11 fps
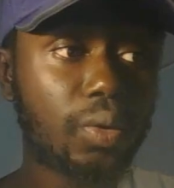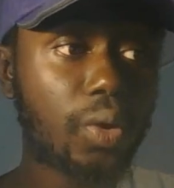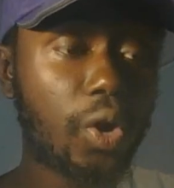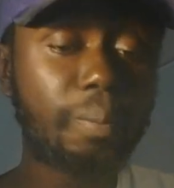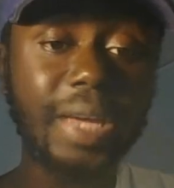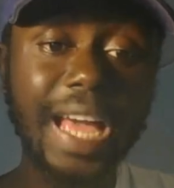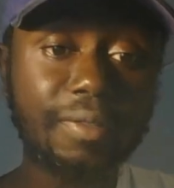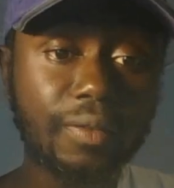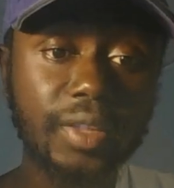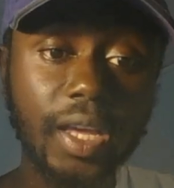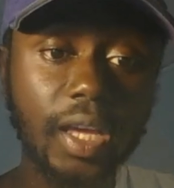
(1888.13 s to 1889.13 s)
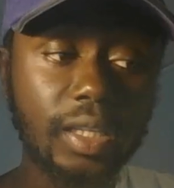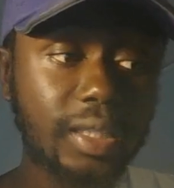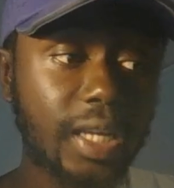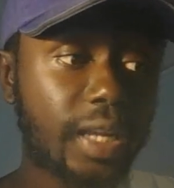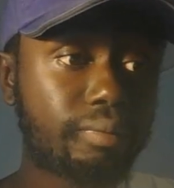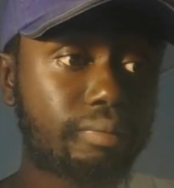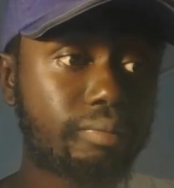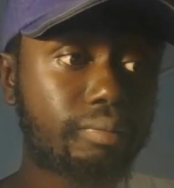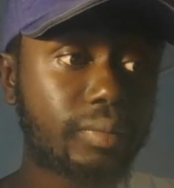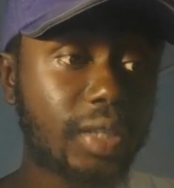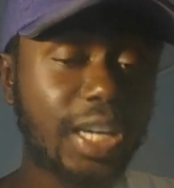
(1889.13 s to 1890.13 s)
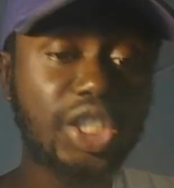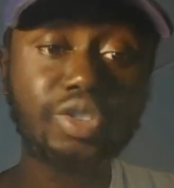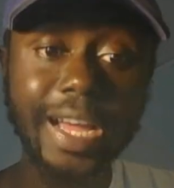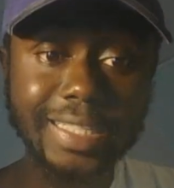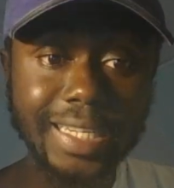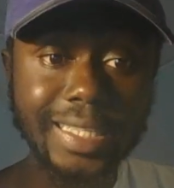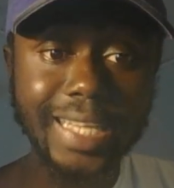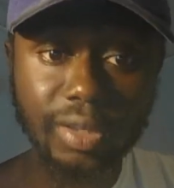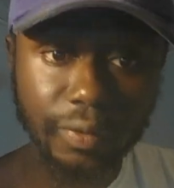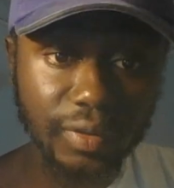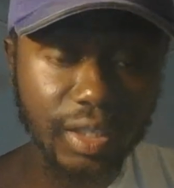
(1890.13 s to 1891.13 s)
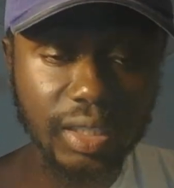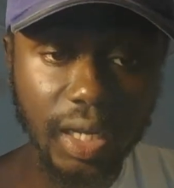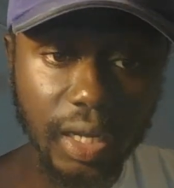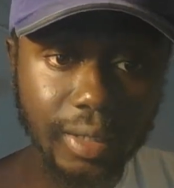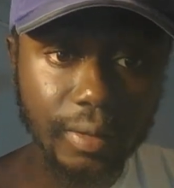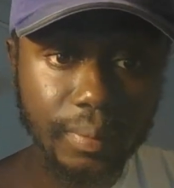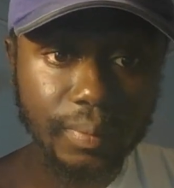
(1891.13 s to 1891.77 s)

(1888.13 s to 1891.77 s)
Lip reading: on behalf of a tragic death of their son.